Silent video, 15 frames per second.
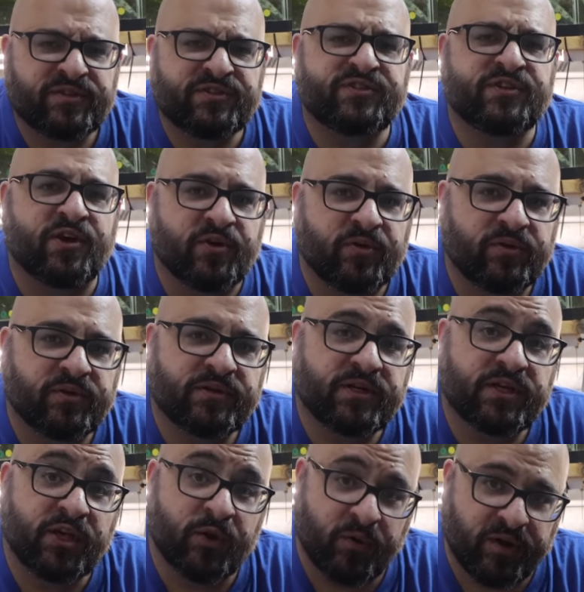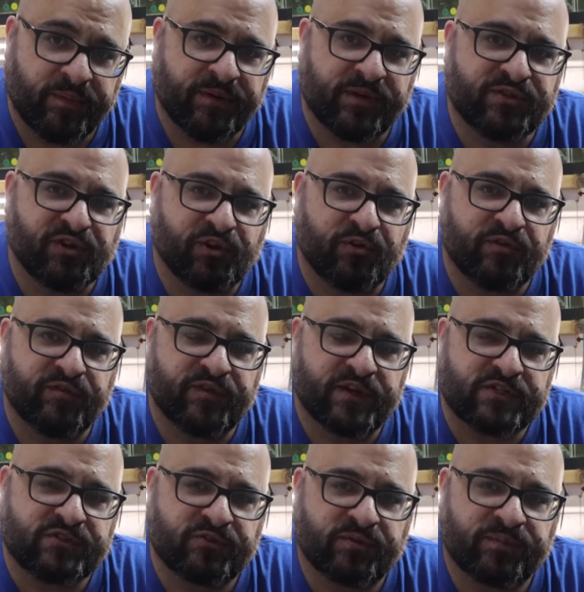So, you want to build your own
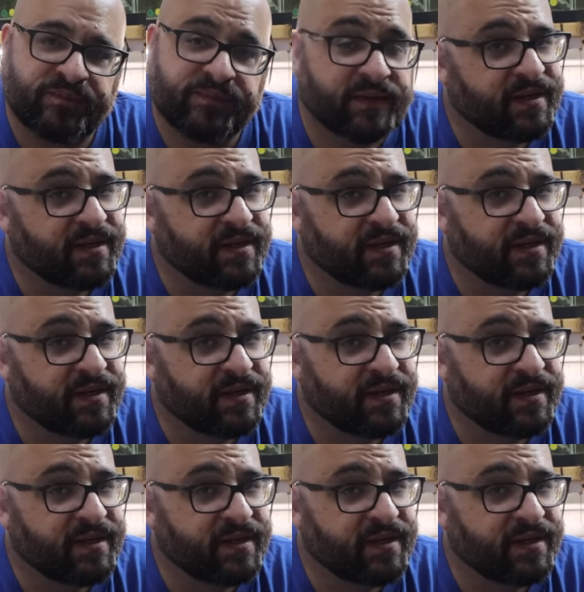fish room?